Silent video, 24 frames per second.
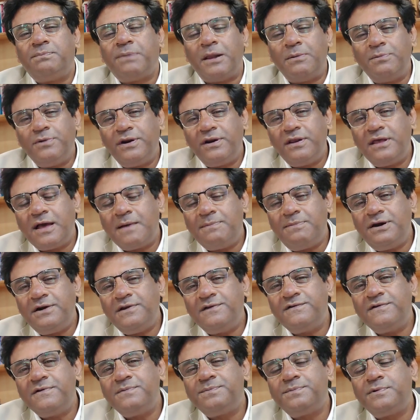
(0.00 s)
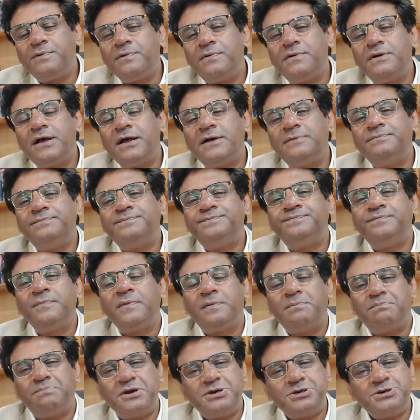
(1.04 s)
pulmonary rehabilitation program,
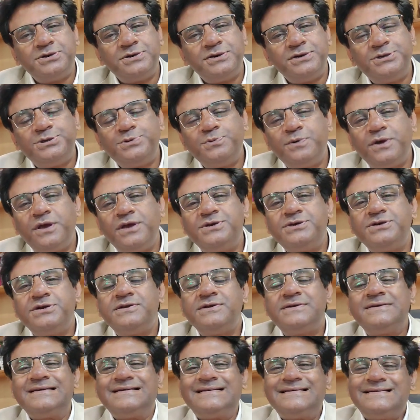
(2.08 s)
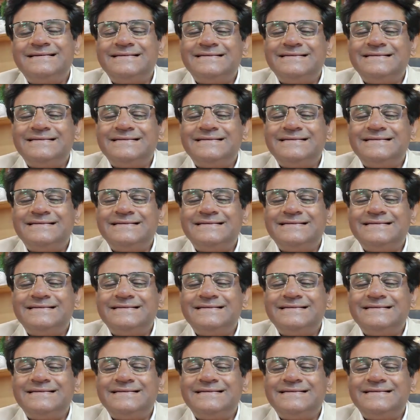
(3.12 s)
patient education,